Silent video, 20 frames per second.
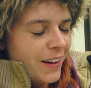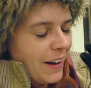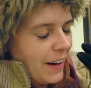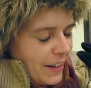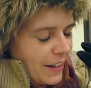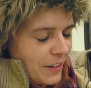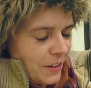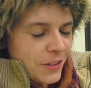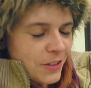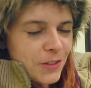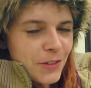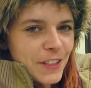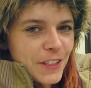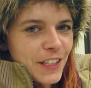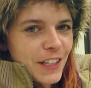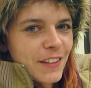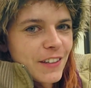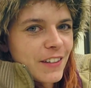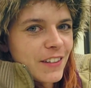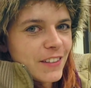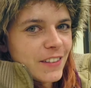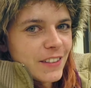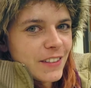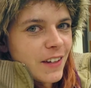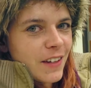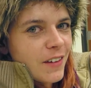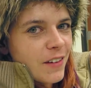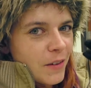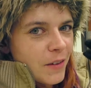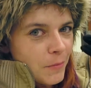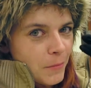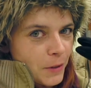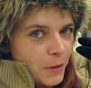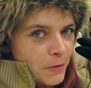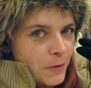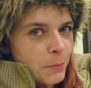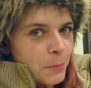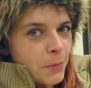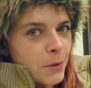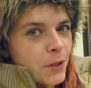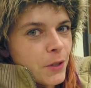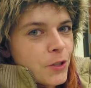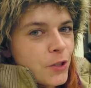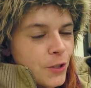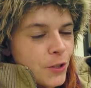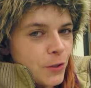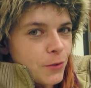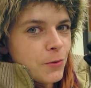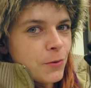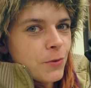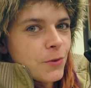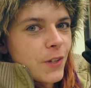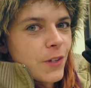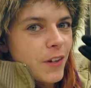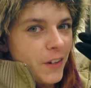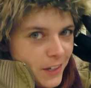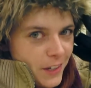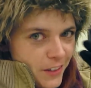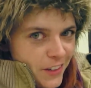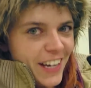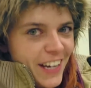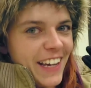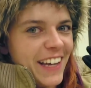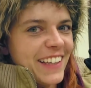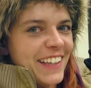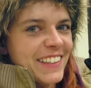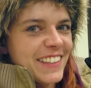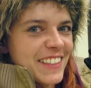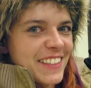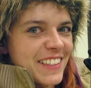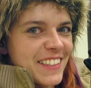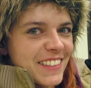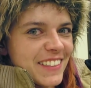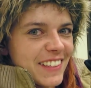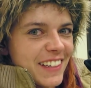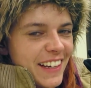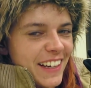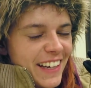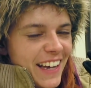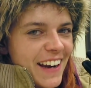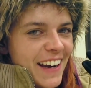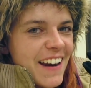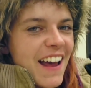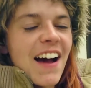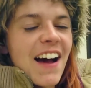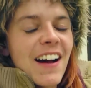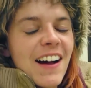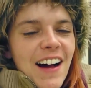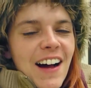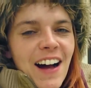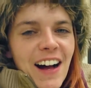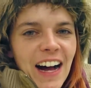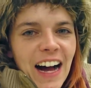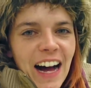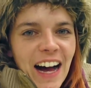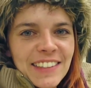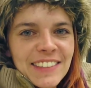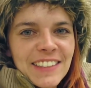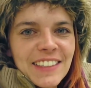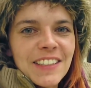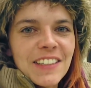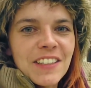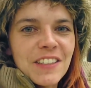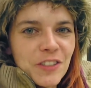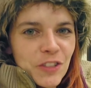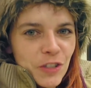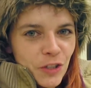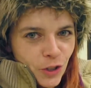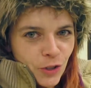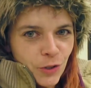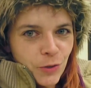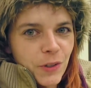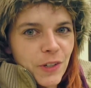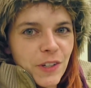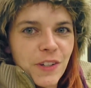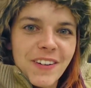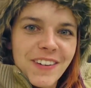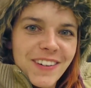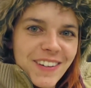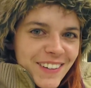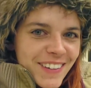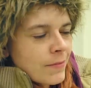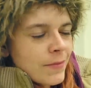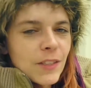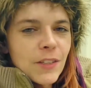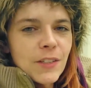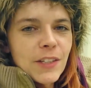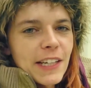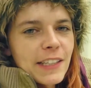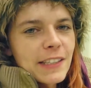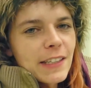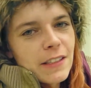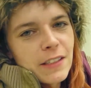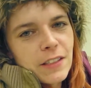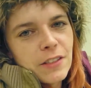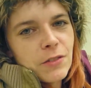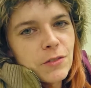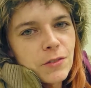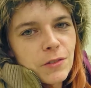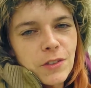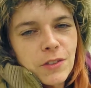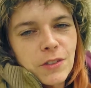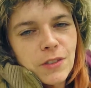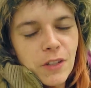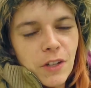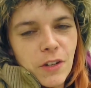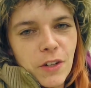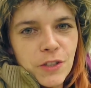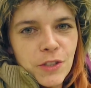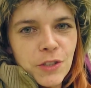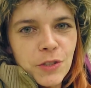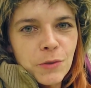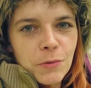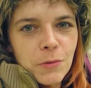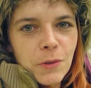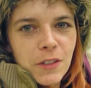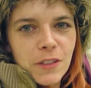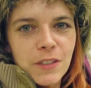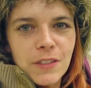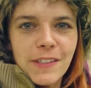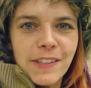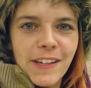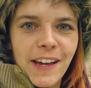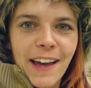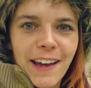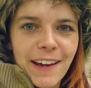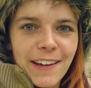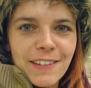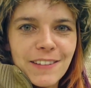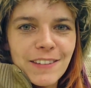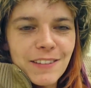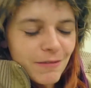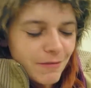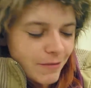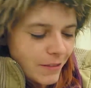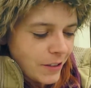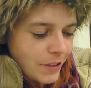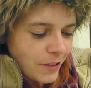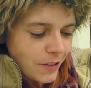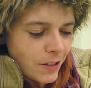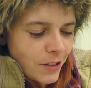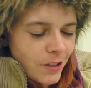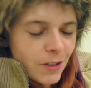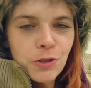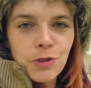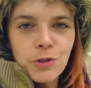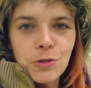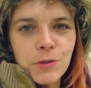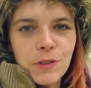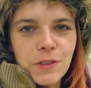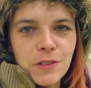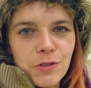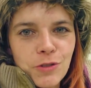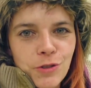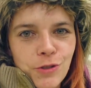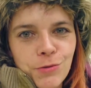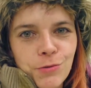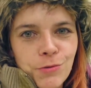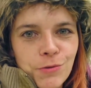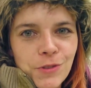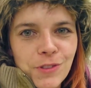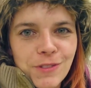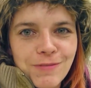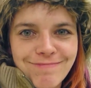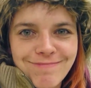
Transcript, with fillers: I know it's ridiculous, but we put shoes on our hands. Again, Handschuhe. So technically you learn 2 words, hand and shoes.